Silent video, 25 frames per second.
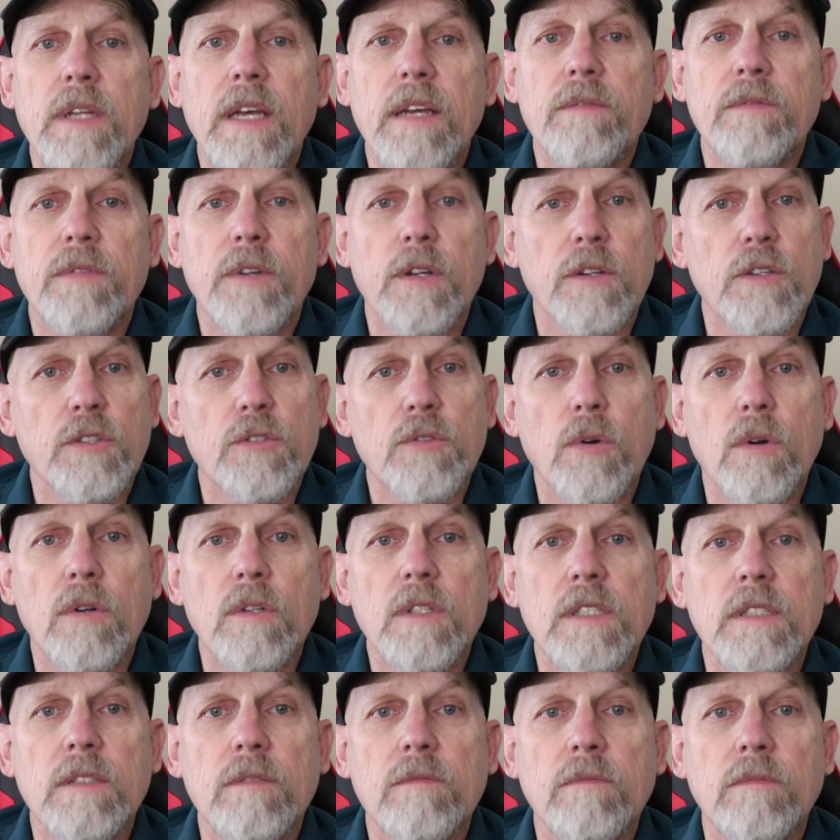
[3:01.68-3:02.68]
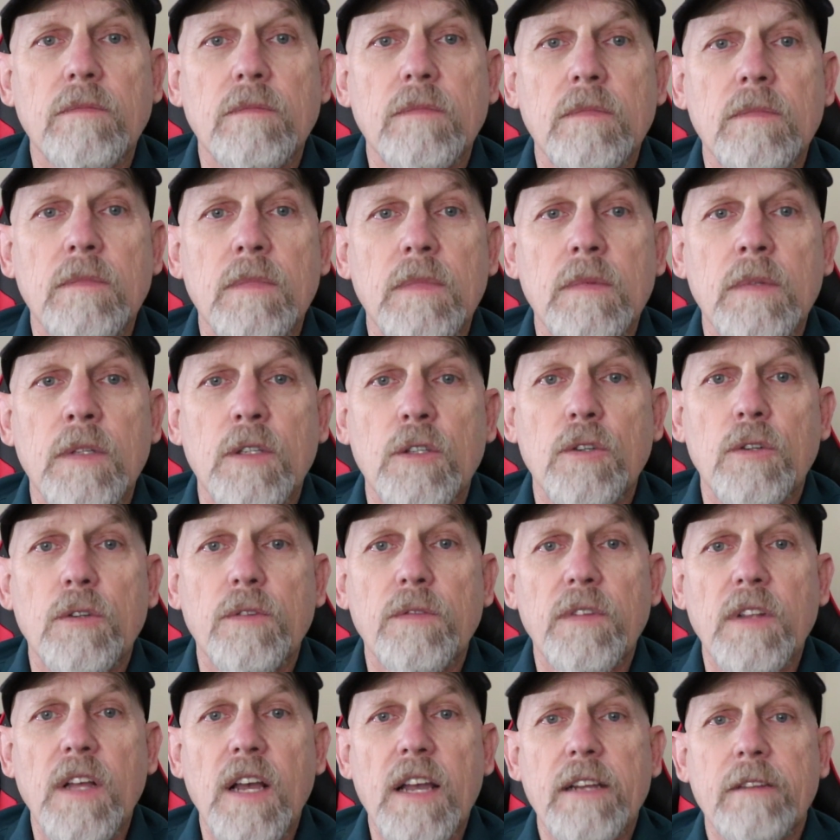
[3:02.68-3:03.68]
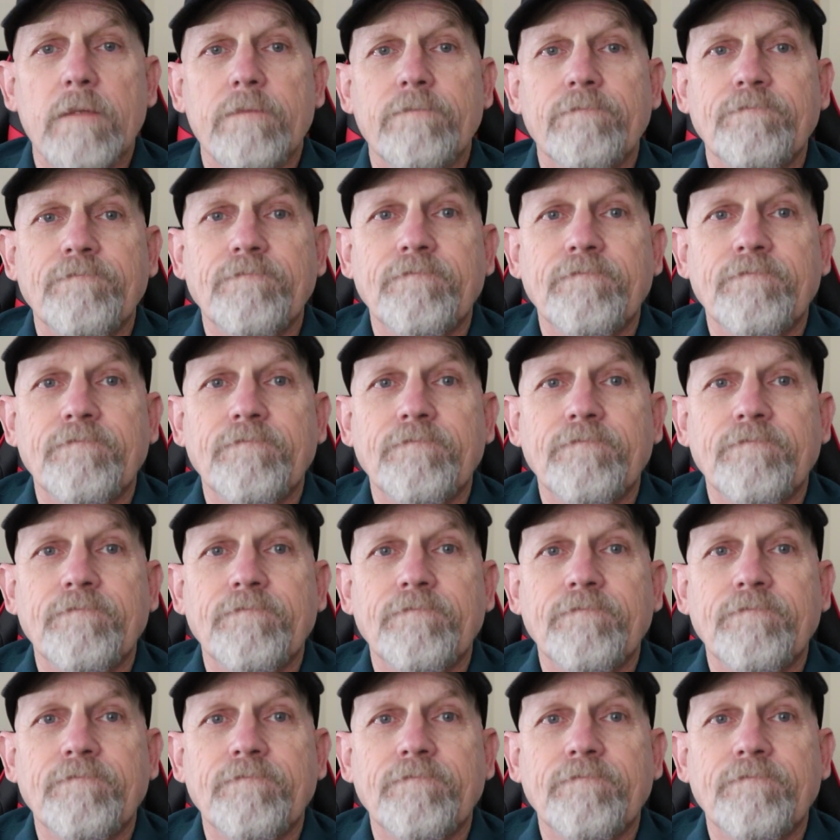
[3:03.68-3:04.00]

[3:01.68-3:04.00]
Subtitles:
that very shortly. Good flying.